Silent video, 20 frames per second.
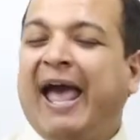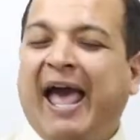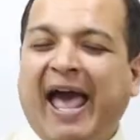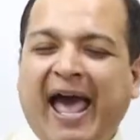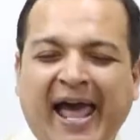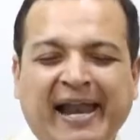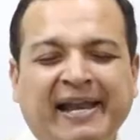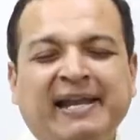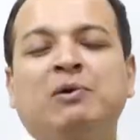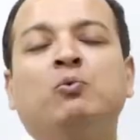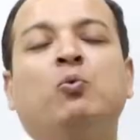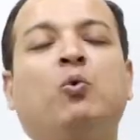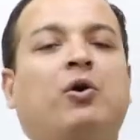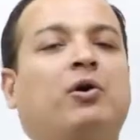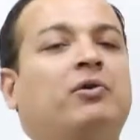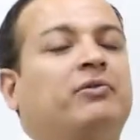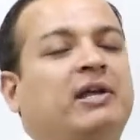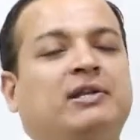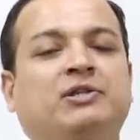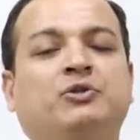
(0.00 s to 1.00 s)
Any
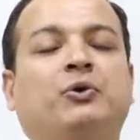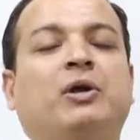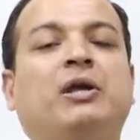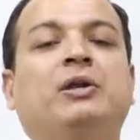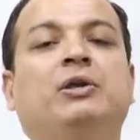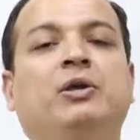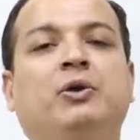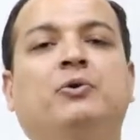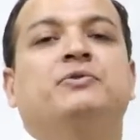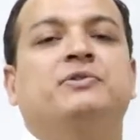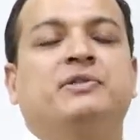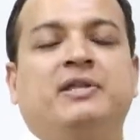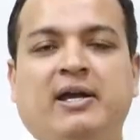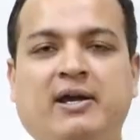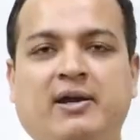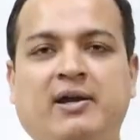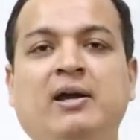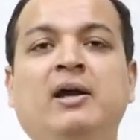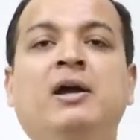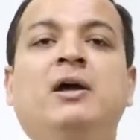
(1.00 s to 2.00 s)
word that you can use
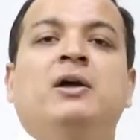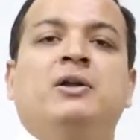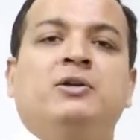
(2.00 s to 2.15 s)
there